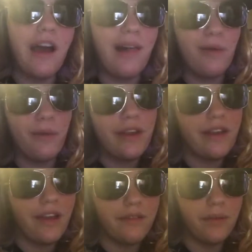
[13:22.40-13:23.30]

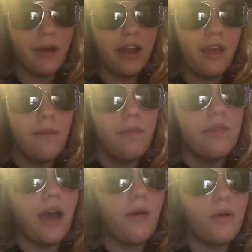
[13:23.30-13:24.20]
Halloween, everybody.
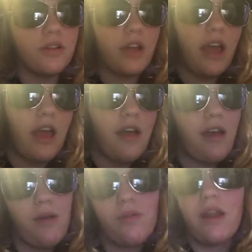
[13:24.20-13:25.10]
I want
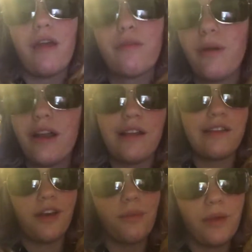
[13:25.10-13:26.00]
everybody
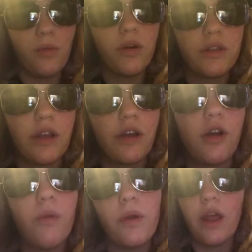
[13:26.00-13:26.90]
to tell me what they're
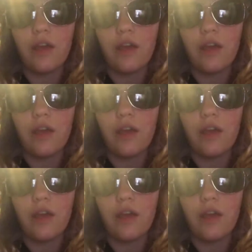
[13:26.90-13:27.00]
going